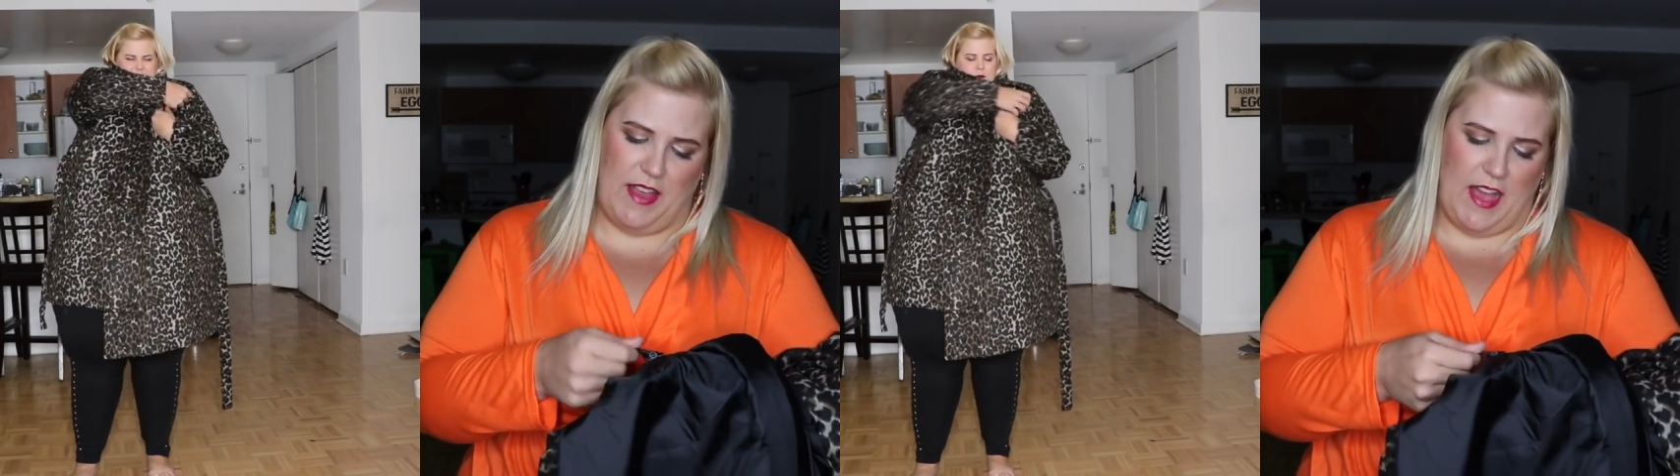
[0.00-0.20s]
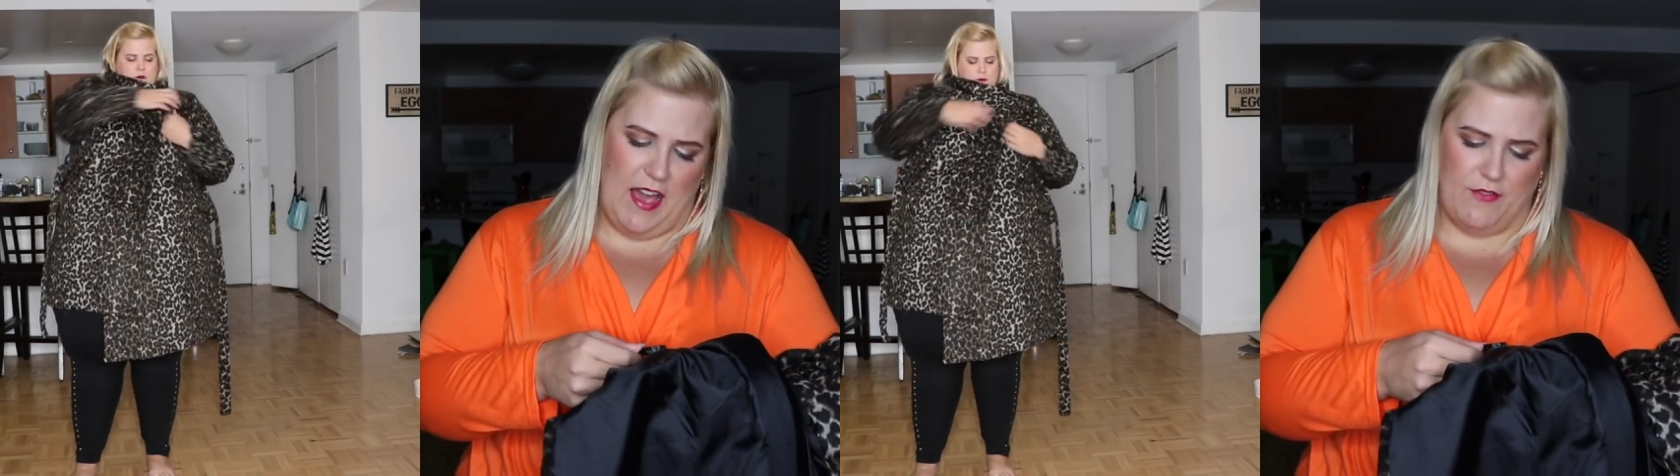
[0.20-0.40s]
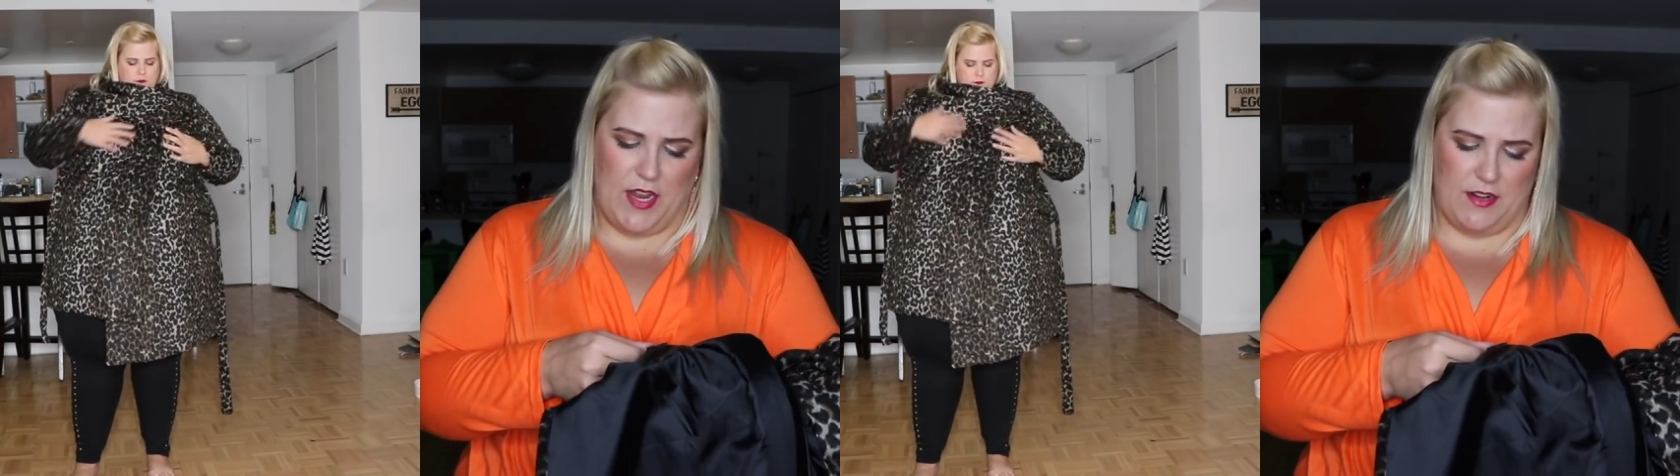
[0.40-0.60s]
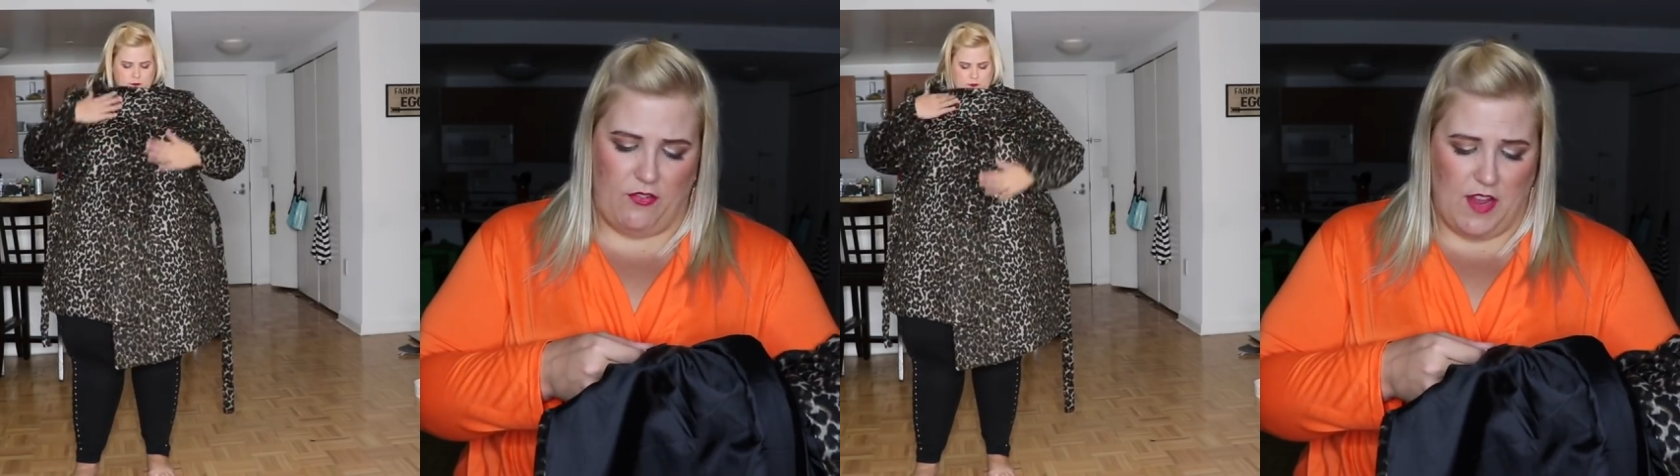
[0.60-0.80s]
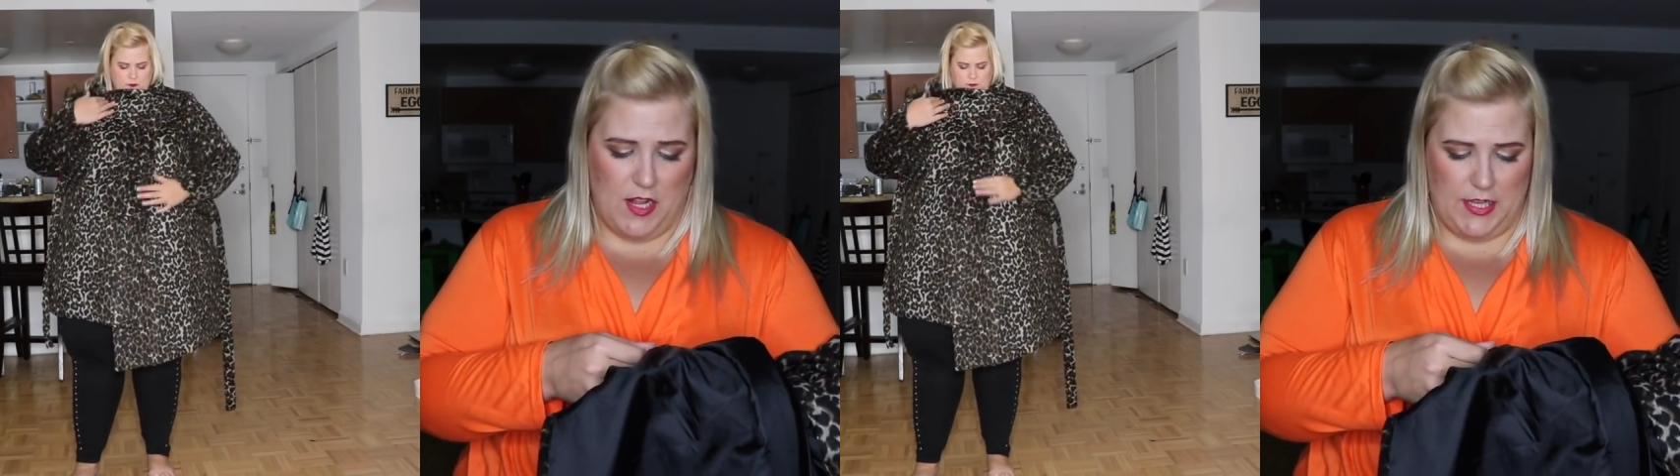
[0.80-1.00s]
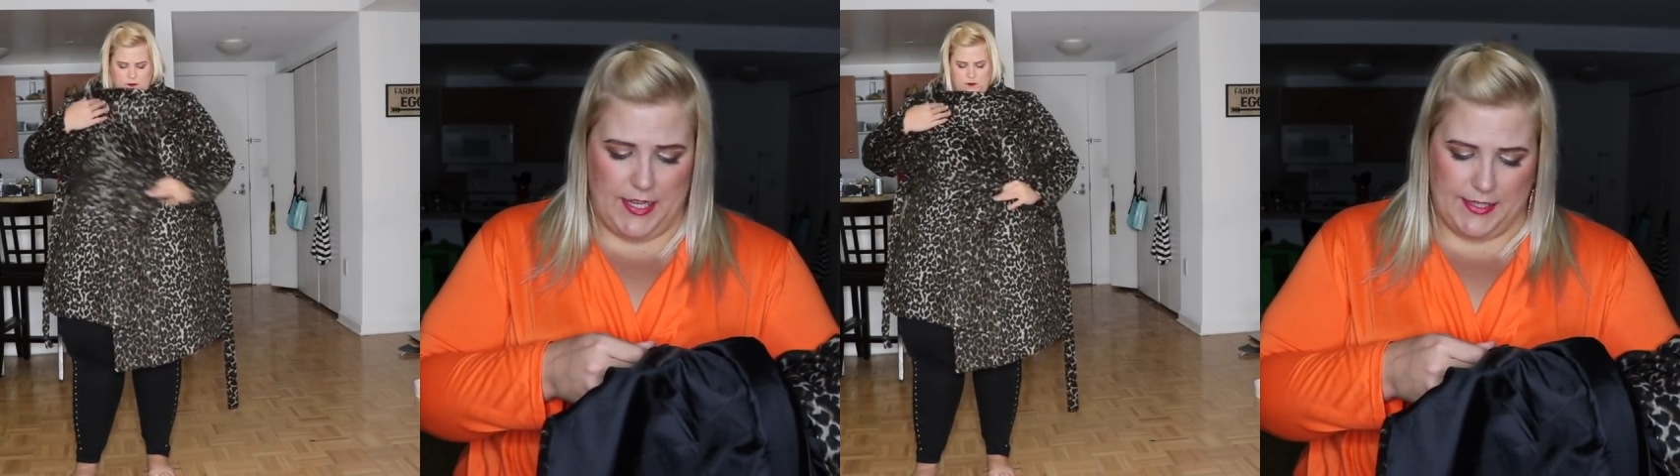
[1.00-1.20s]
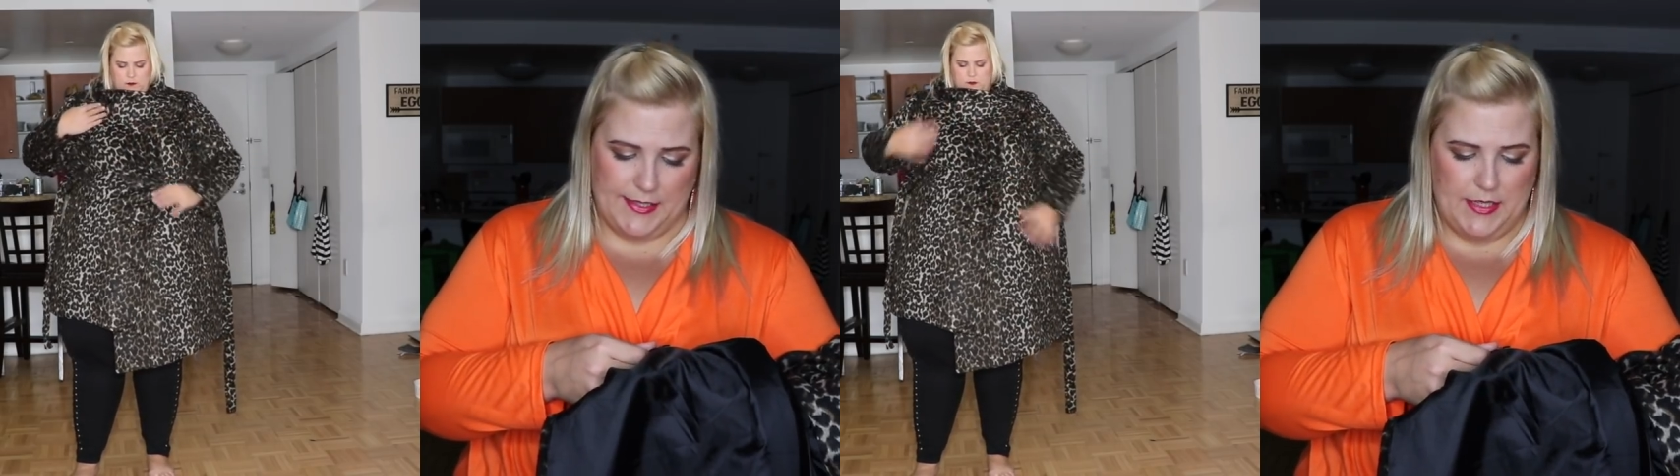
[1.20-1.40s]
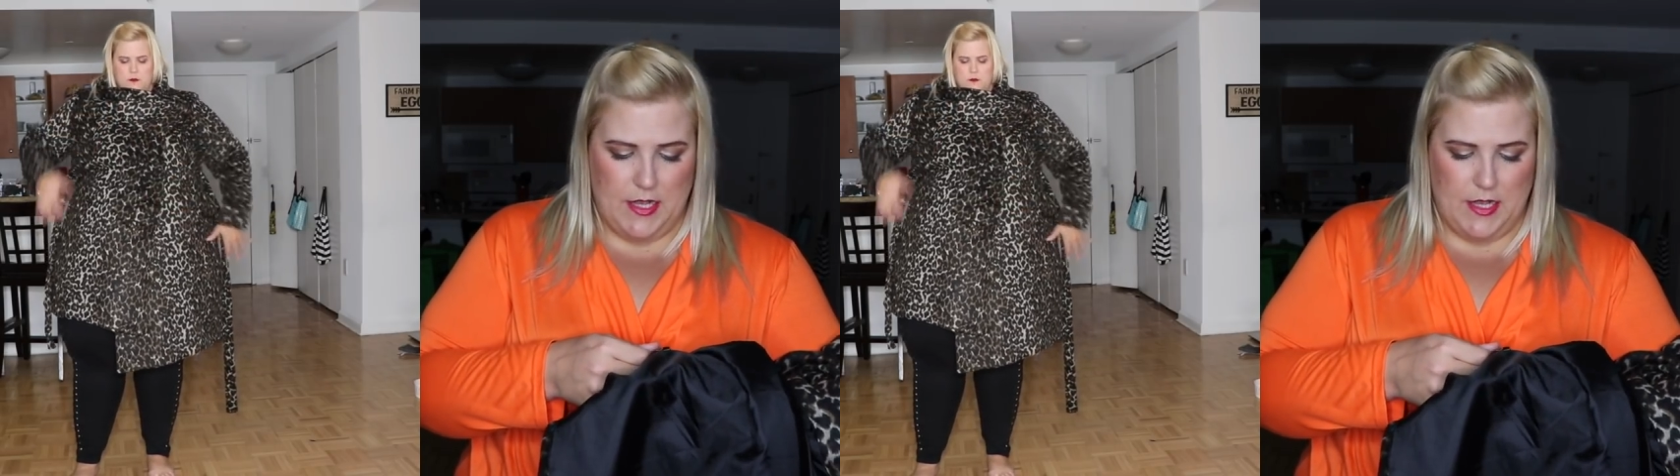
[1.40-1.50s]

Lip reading: like, I've got a feeling,